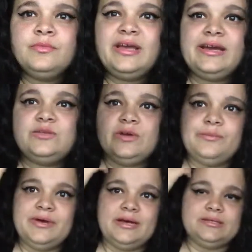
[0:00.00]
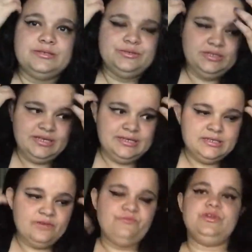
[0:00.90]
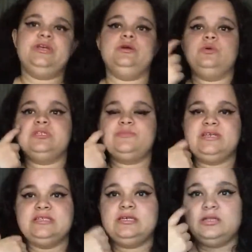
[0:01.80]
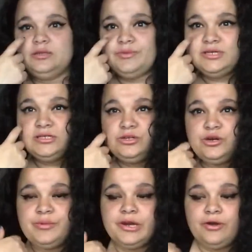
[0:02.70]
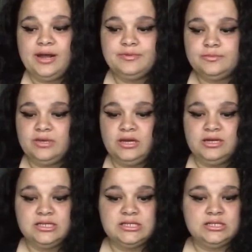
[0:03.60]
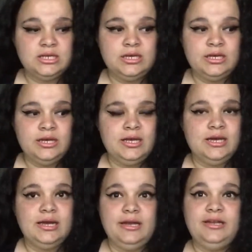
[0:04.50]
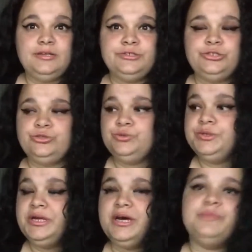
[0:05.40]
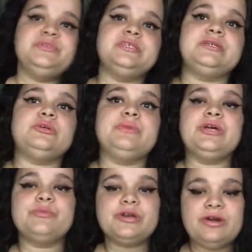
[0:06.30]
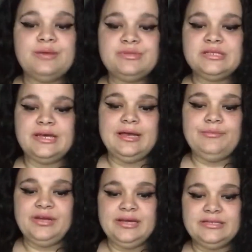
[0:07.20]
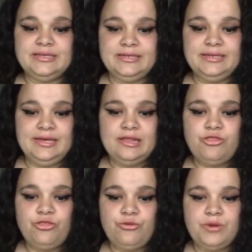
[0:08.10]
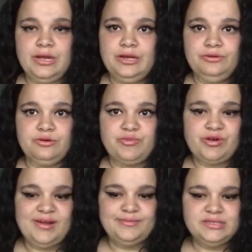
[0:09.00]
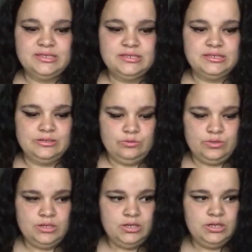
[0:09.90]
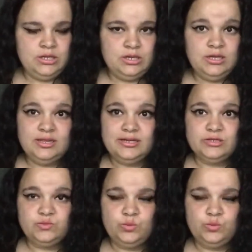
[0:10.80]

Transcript: Hey guys, welcome back. So today's video is basically based on hermit crabs because I needed to do an update on my hermit crabs, and because I did get 3 new hermit crabs, so that is